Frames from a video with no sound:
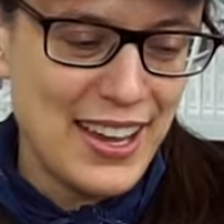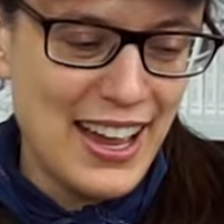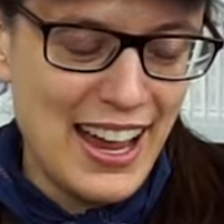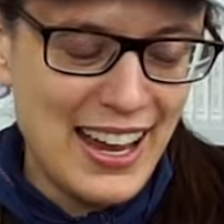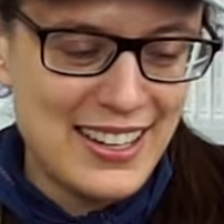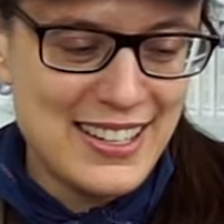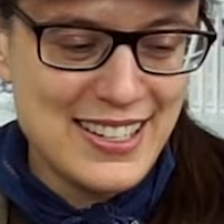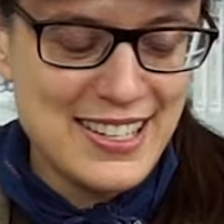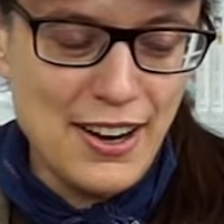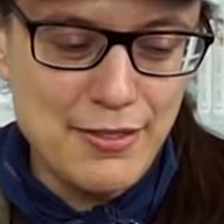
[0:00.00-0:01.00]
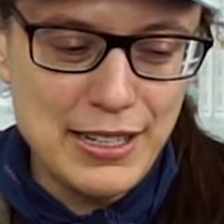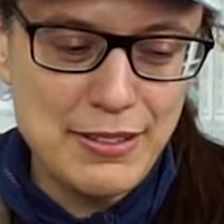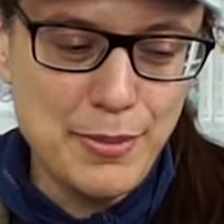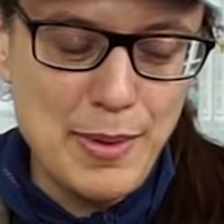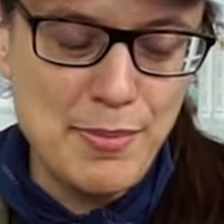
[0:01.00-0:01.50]
And I really
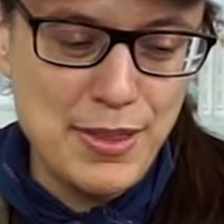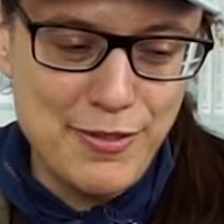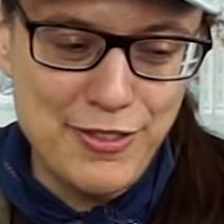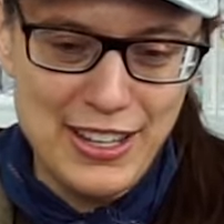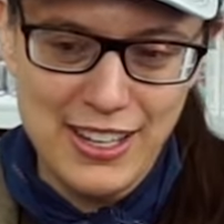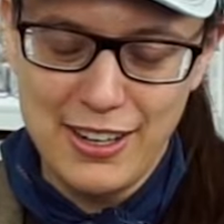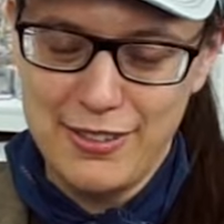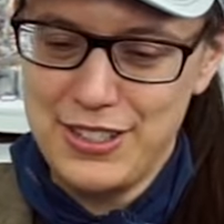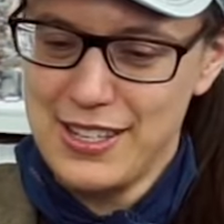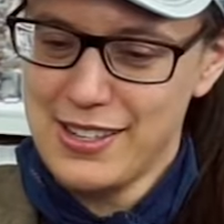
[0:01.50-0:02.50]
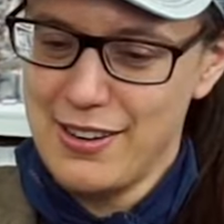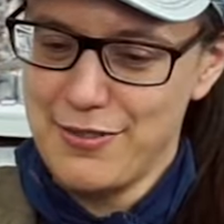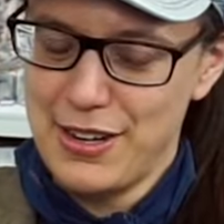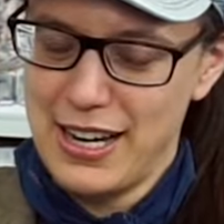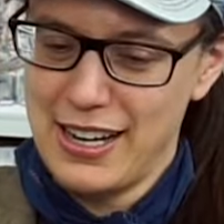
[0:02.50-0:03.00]
remember the feeling of
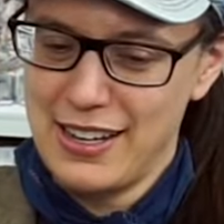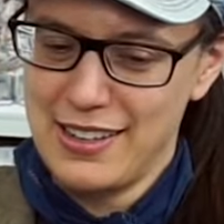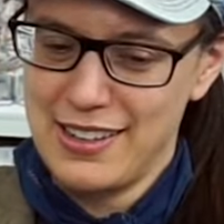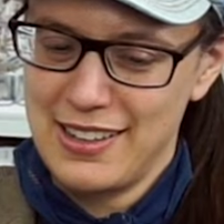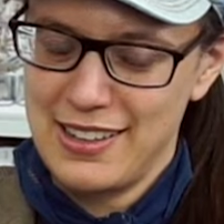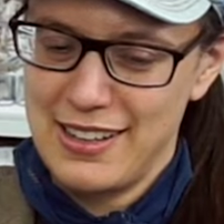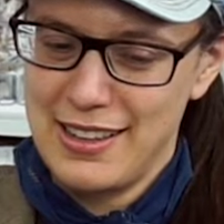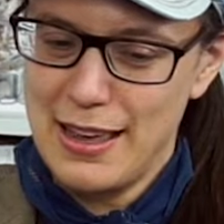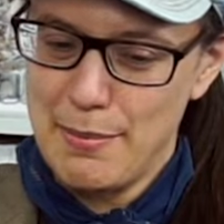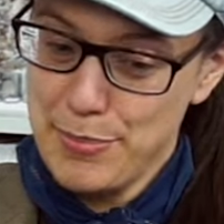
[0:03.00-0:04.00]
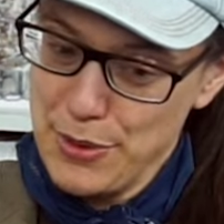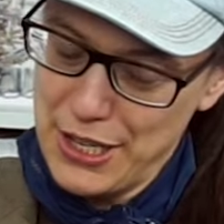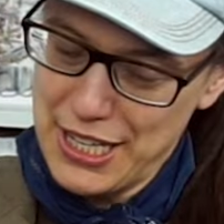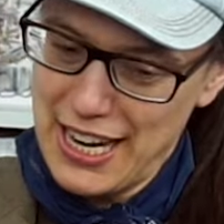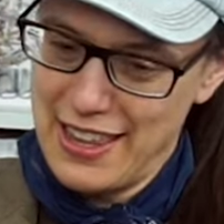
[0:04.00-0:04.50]
discovering that
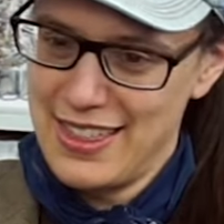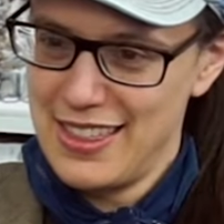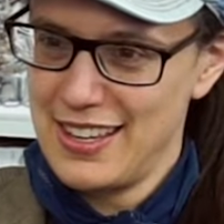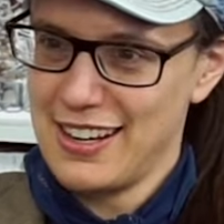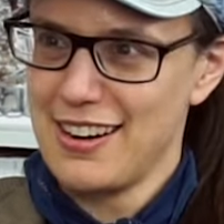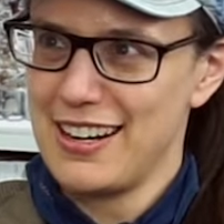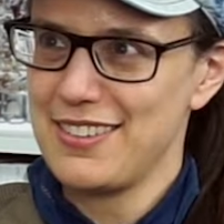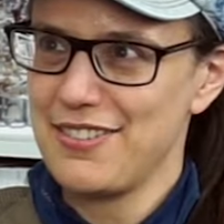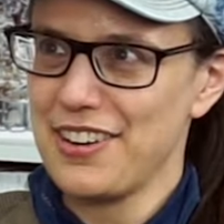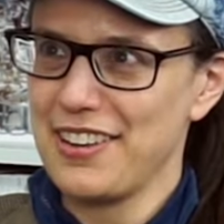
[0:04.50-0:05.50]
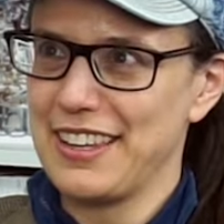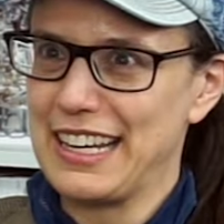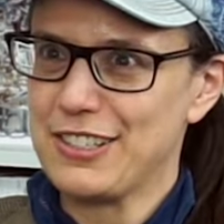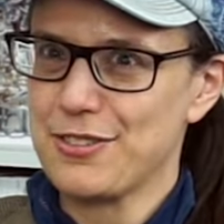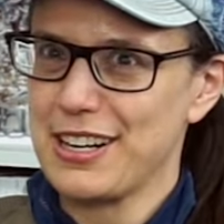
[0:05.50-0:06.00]
book and the kind of
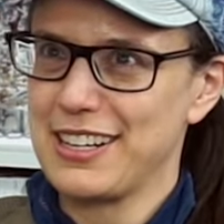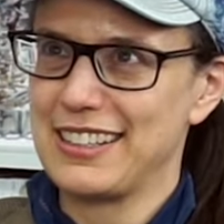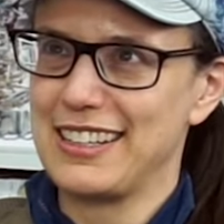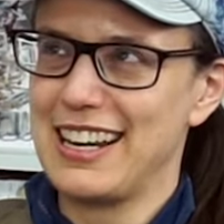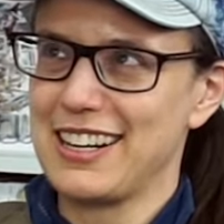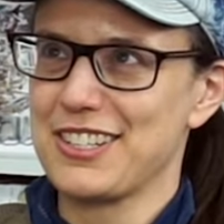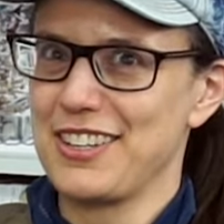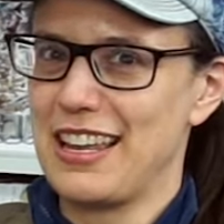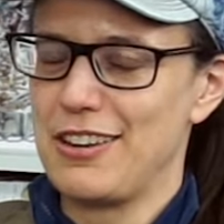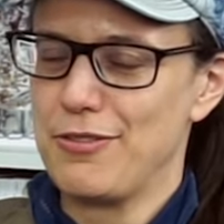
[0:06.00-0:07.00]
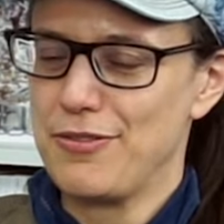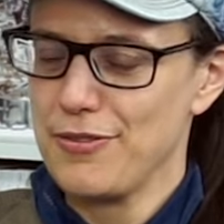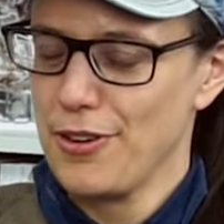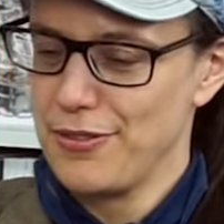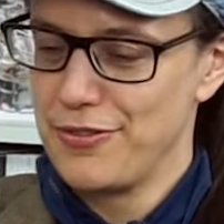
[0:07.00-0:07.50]
electric connection
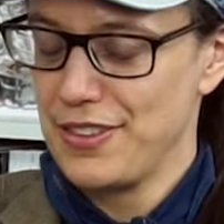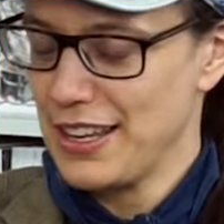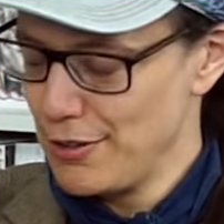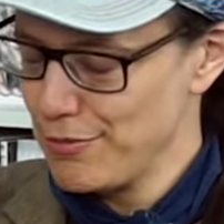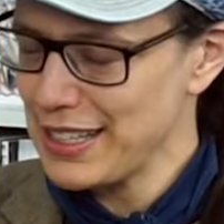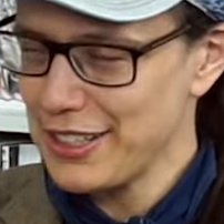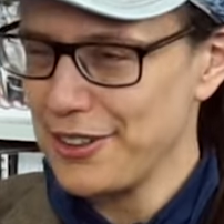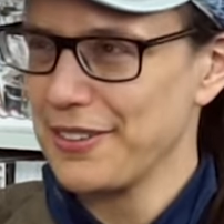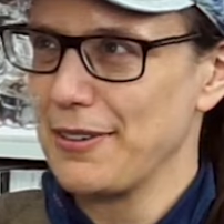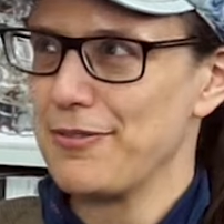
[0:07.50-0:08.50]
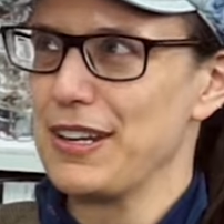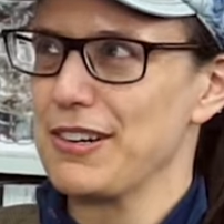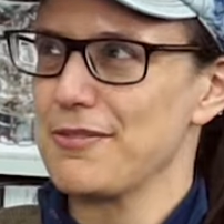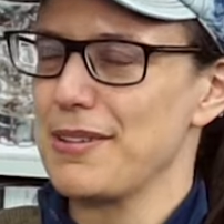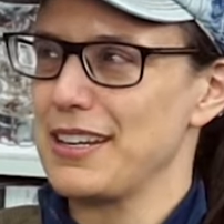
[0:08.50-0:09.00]
that you really only
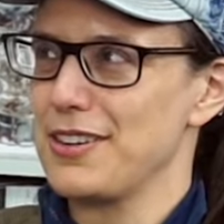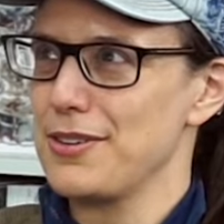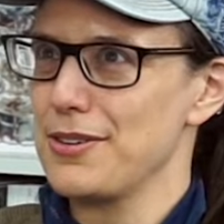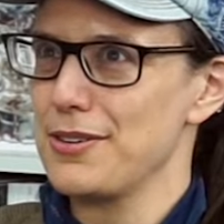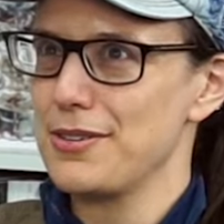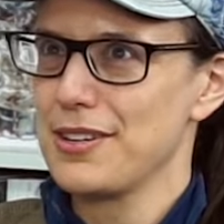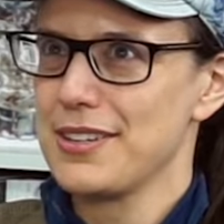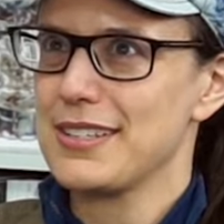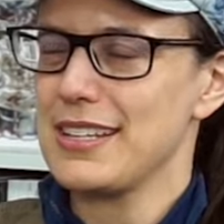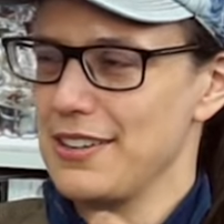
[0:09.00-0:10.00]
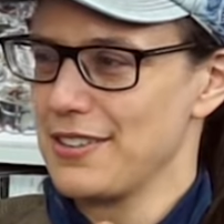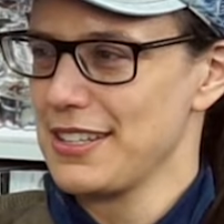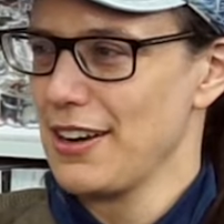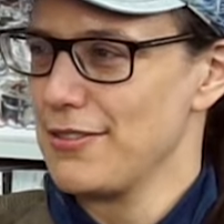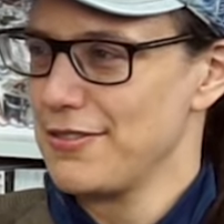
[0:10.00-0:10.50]
feel when you see
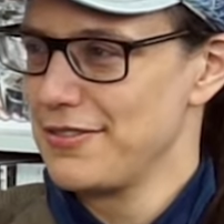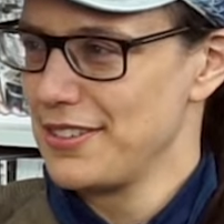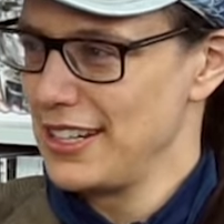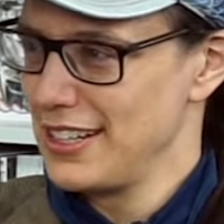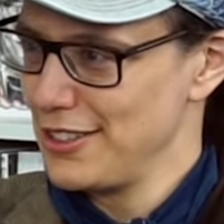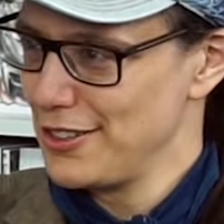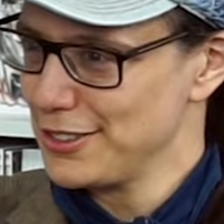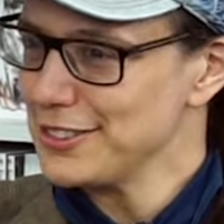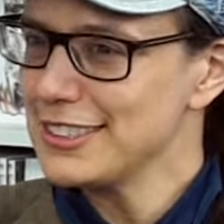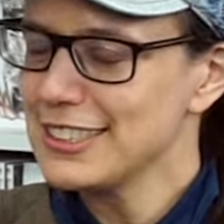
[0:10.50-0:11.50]
yourself in a novel.